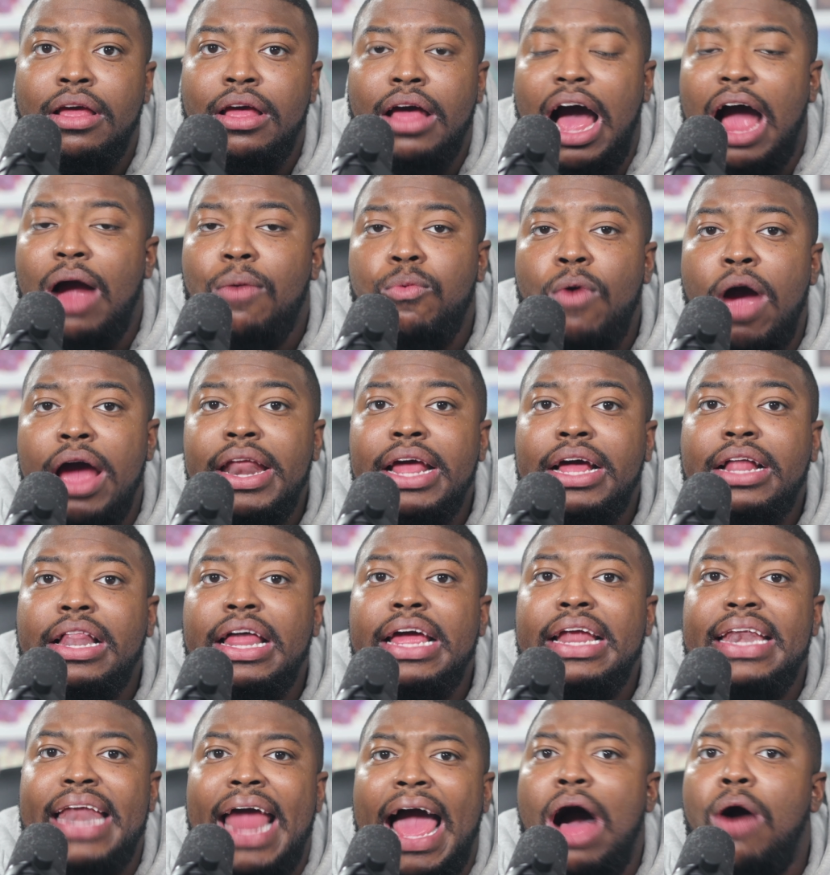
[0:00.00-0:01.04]
Ironically,
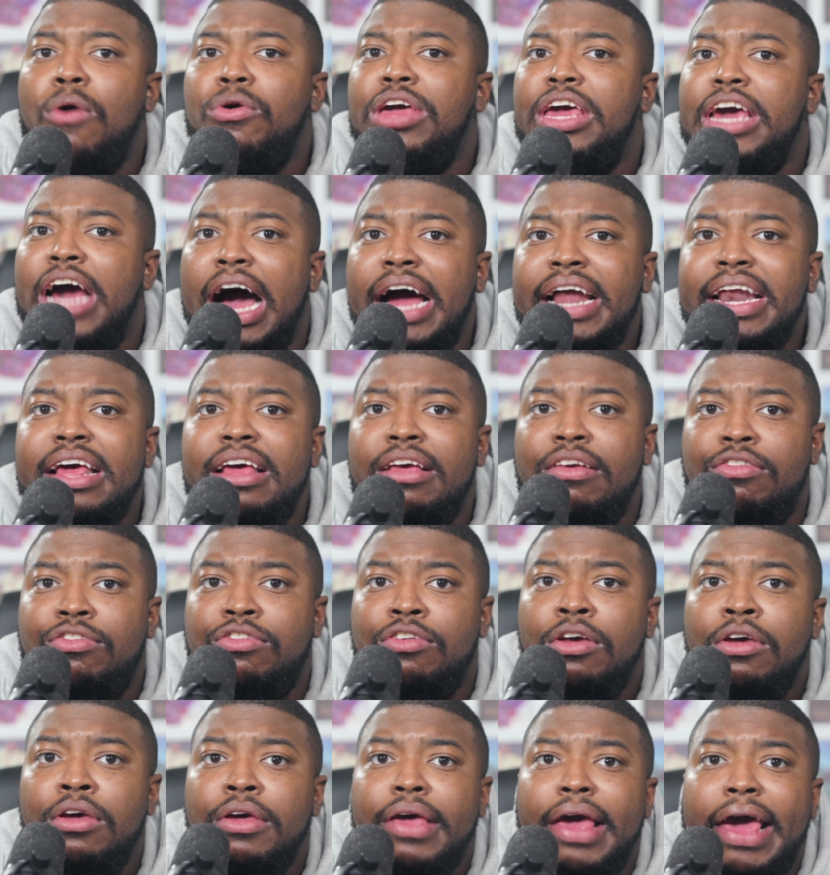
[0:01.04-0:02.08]
now Giannis
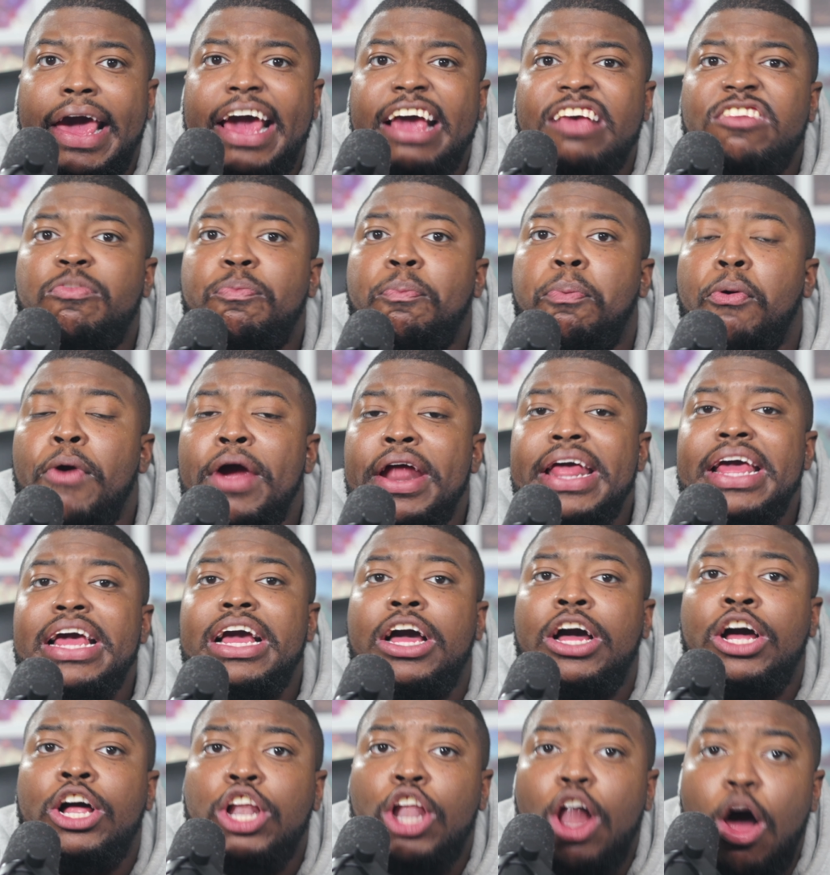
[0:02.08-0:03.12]
is pretty
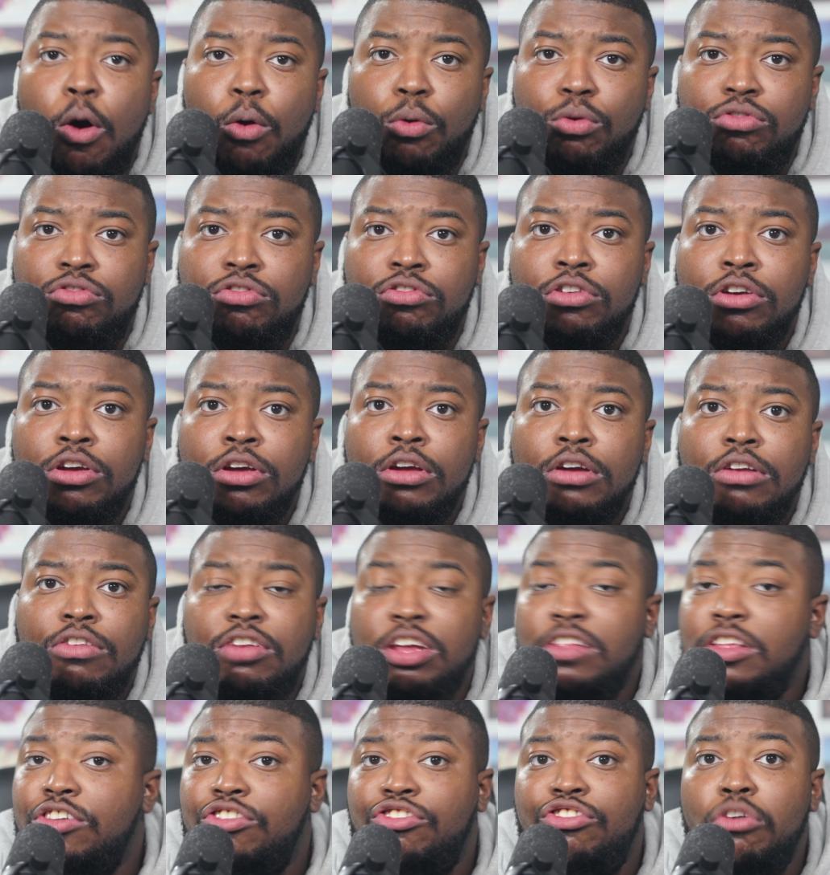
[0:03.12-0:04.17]
close to
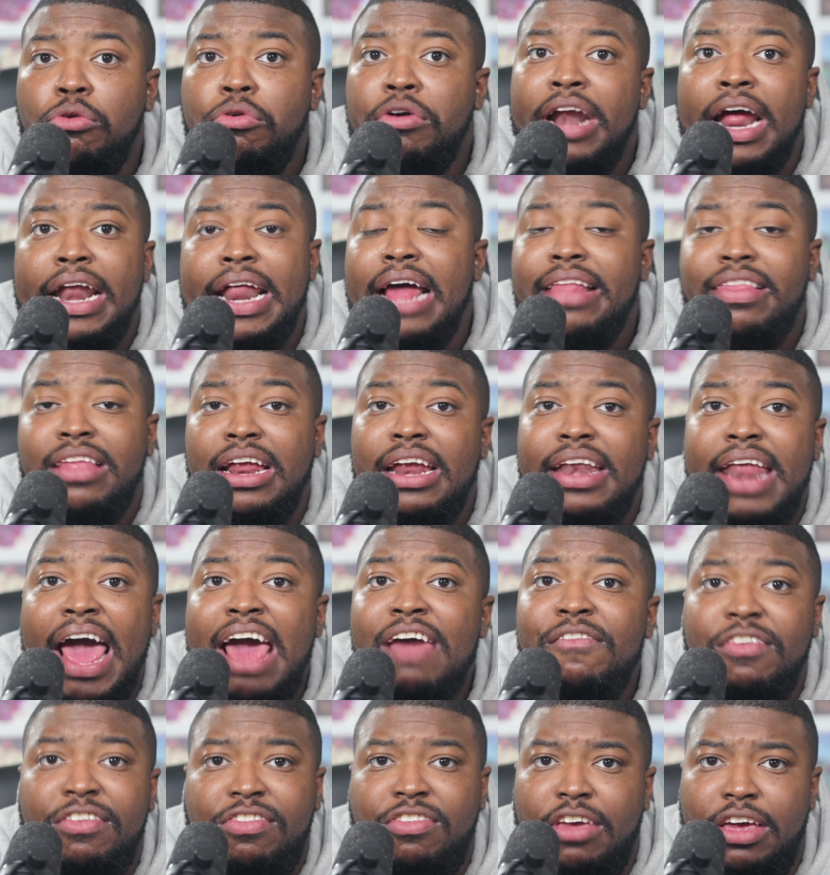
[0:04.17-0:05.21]
the shooter that Anthony
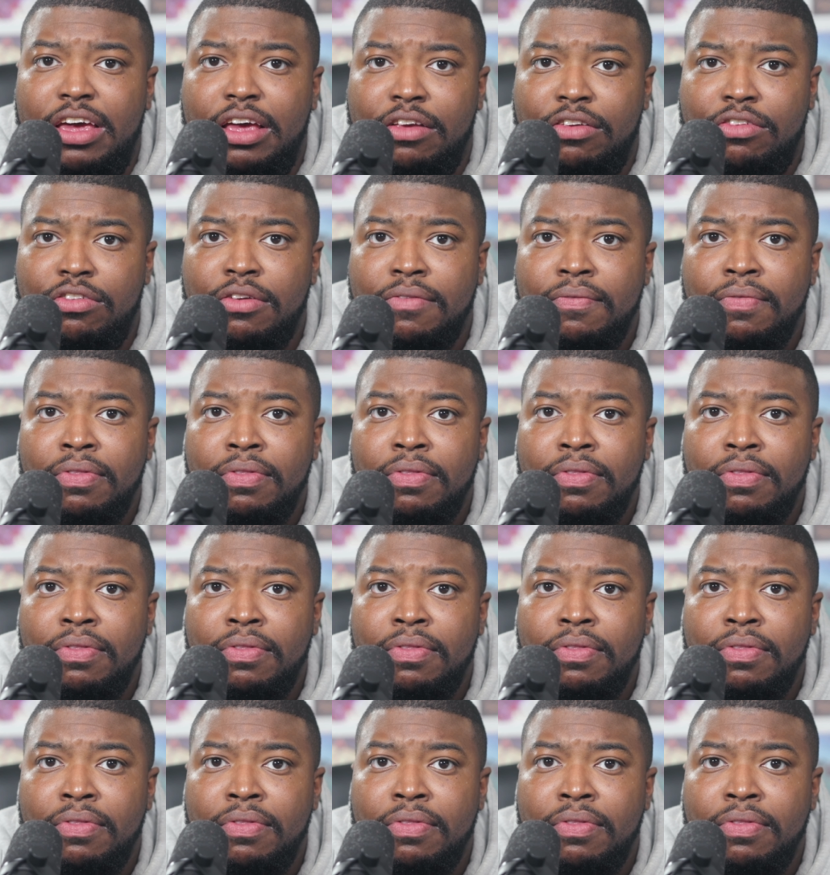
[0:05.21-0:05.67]
Davis is.